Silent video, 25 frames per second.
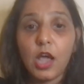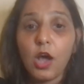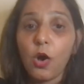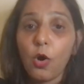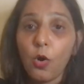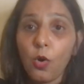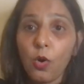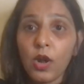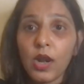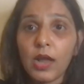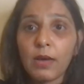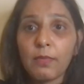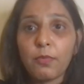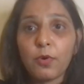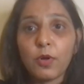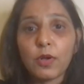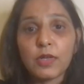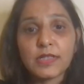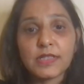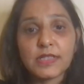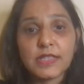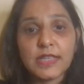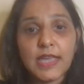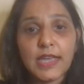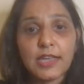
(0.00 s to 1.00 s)
All our
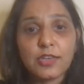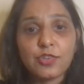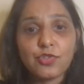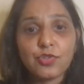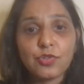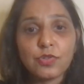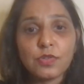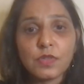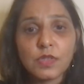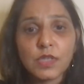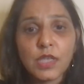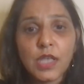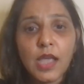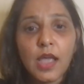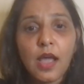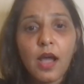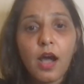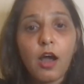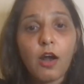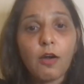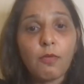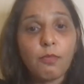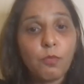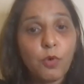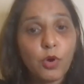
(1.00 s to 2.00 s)
policy engines
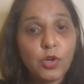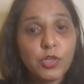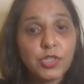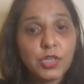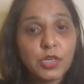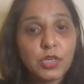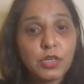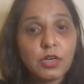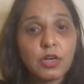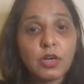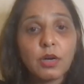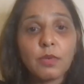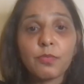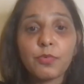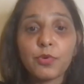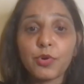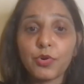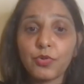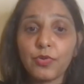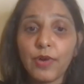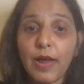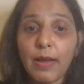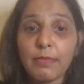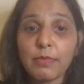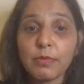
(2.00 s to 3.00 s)
are modular,
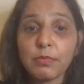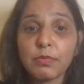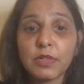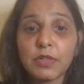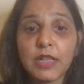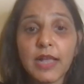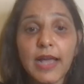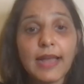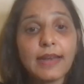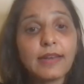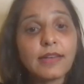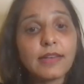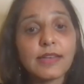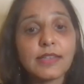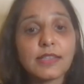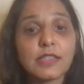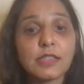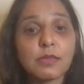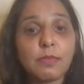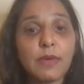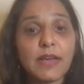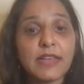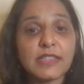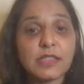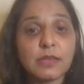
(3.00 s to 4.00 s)
programmable, and
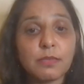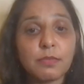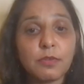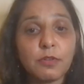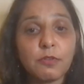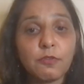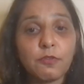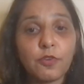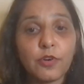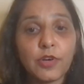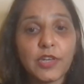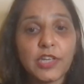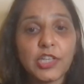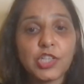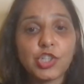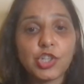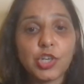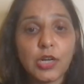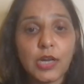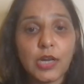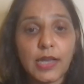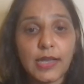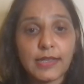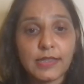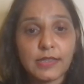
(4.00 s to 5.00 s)
customizable for each
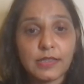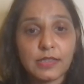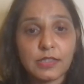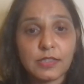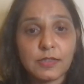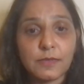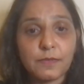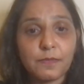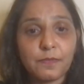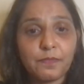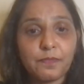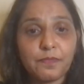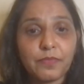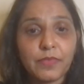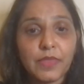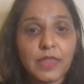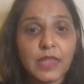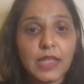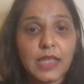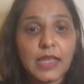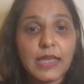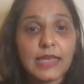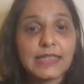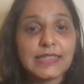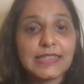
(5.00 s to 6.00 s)
client.
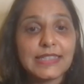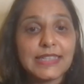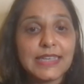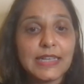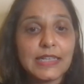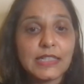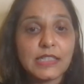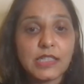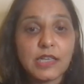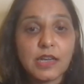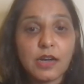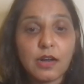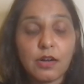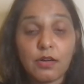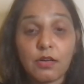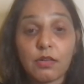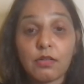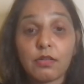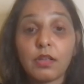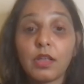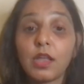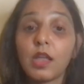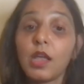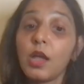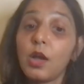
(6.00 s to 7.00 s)
TLDR,
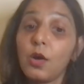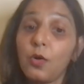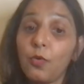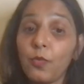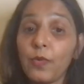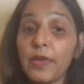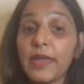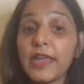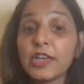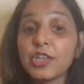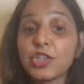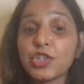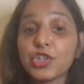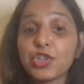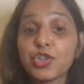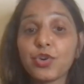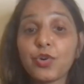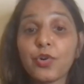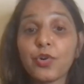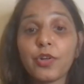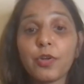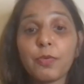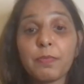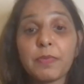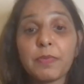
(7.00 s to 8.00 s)
we ensure
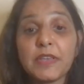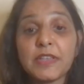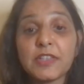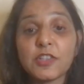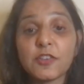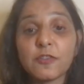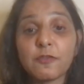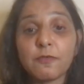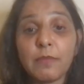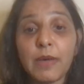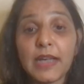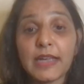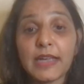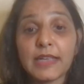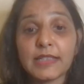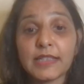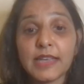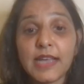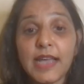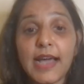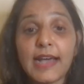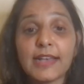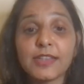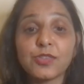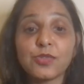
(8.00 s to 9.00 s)
your peace of mind
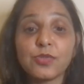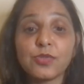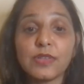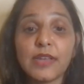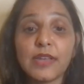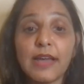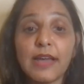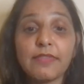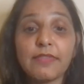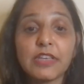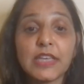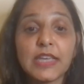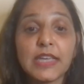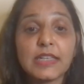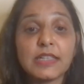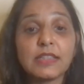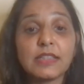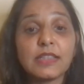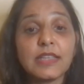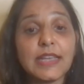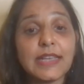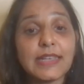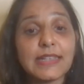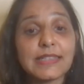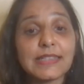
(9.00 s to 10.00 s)
as you navigate
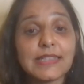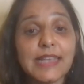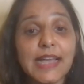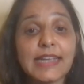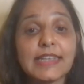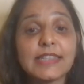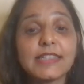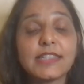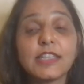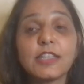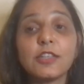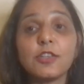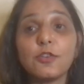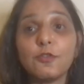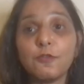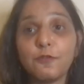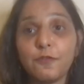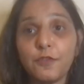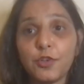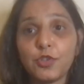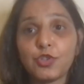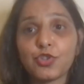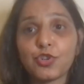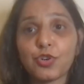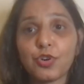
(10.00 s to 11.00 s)
the exciting new
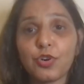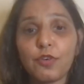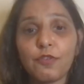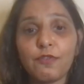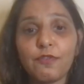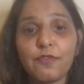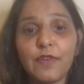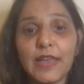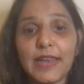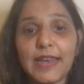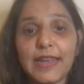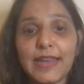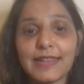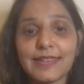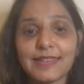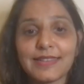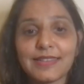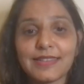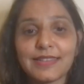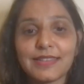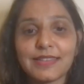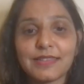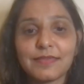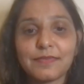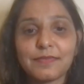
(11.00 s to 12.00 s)
future of finance.